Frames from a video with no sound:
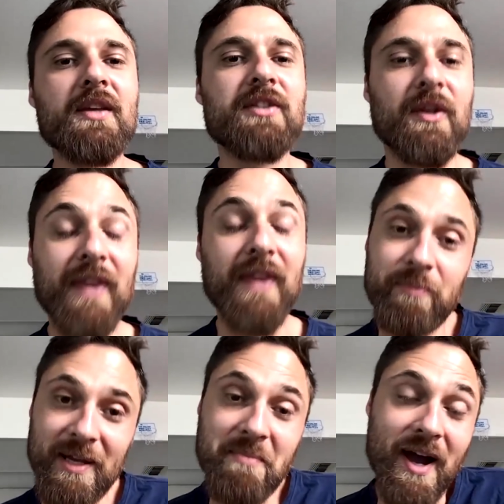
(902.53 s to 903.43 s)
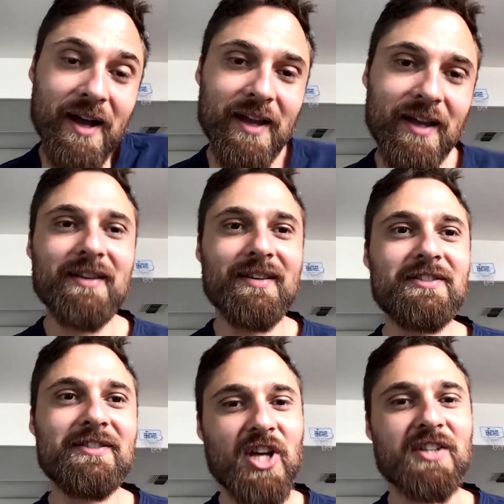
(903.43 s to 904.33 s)
So that would be my
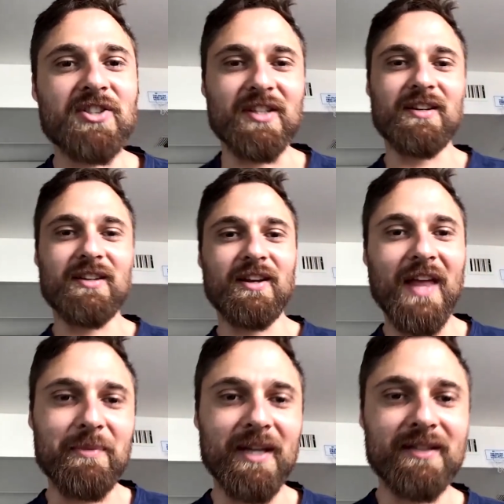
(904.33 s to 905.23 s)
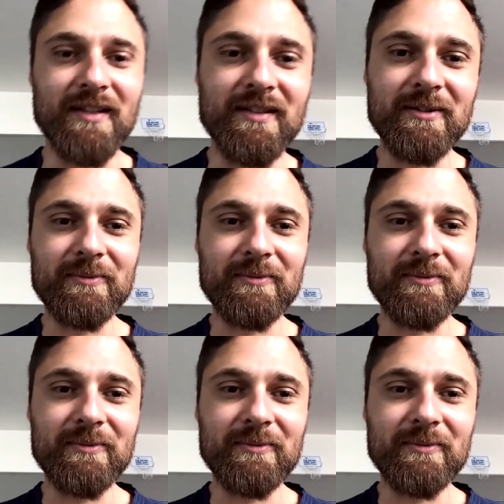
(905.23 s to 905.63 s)
suggestion, if that makes sense.